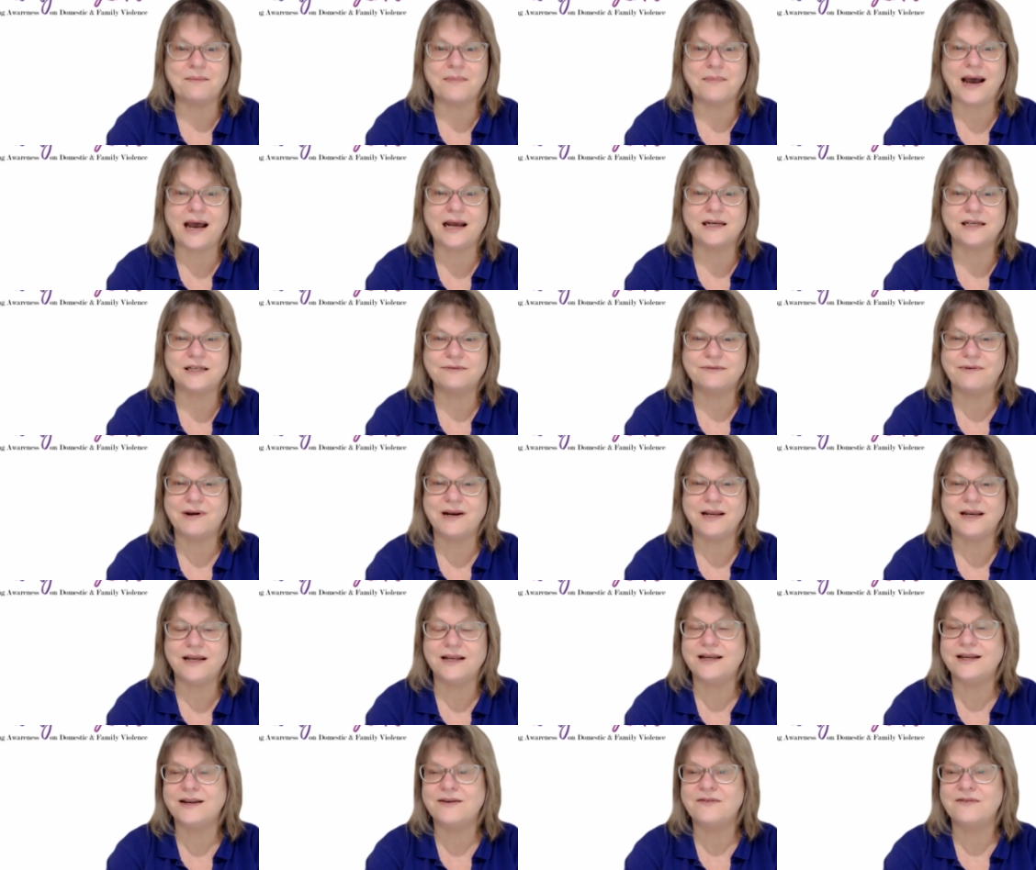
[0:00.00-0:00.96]
that much,
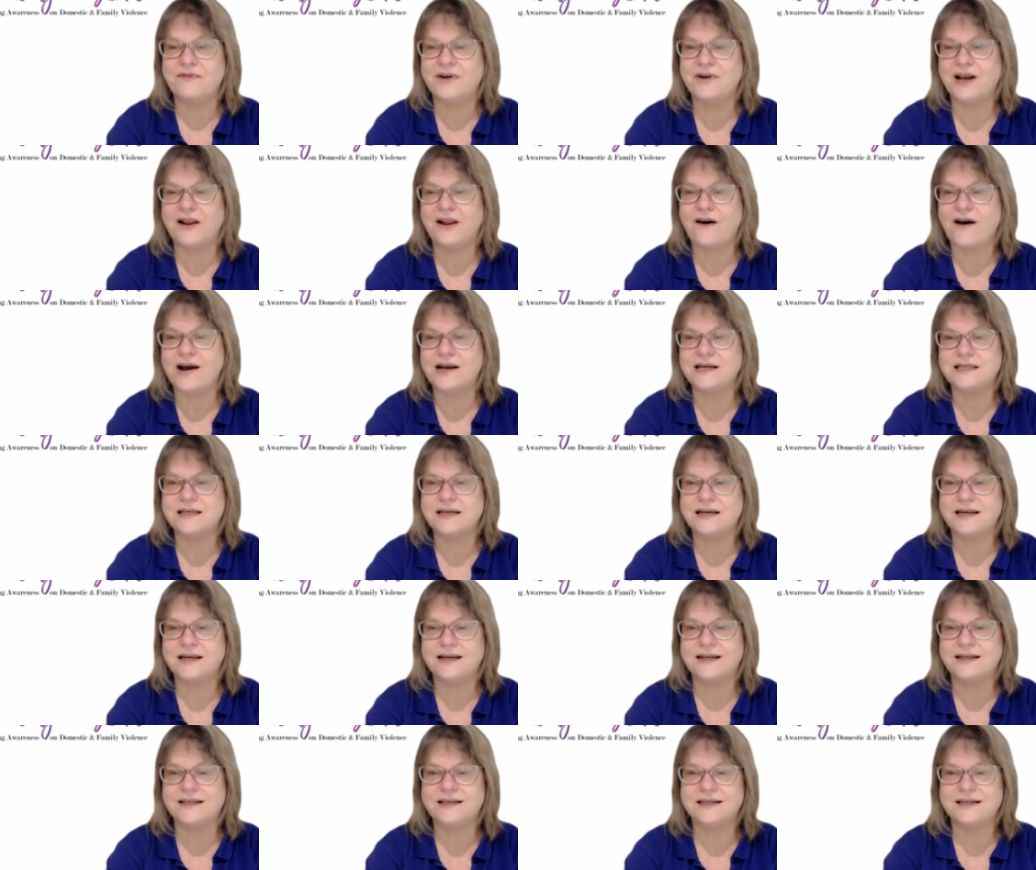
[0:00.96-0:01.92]
when you didn't realize
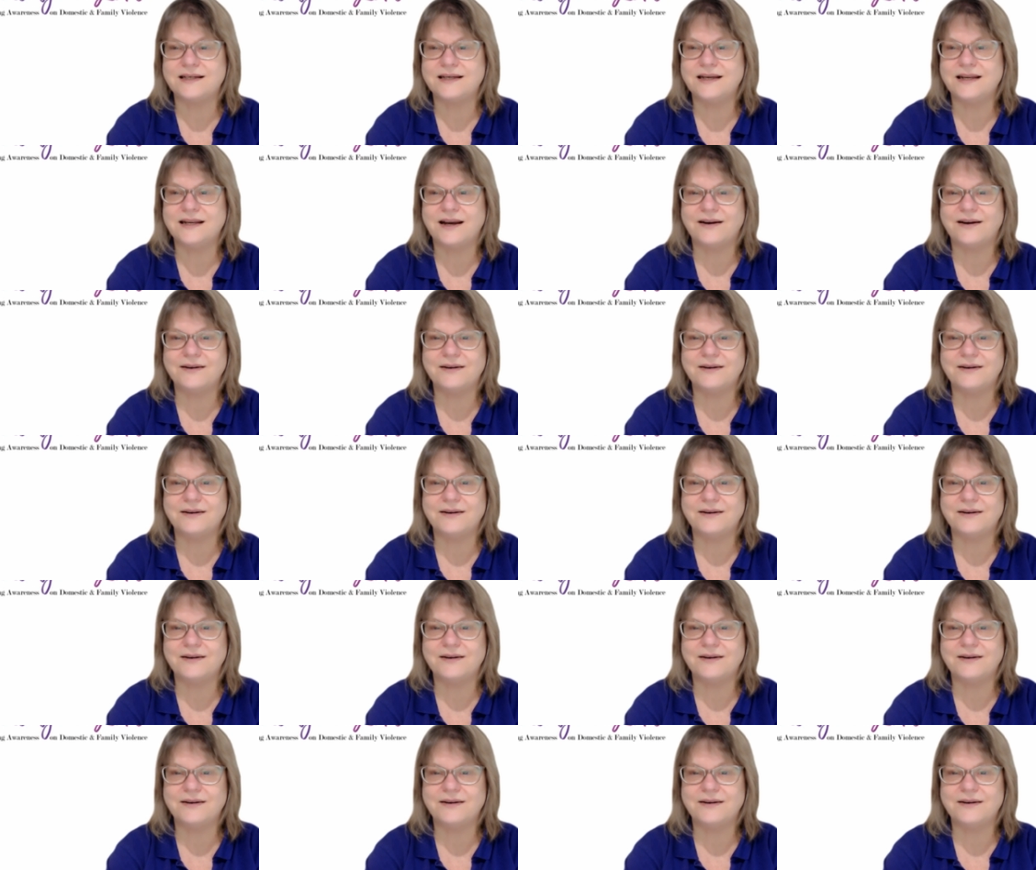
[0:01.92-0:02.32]
that it's,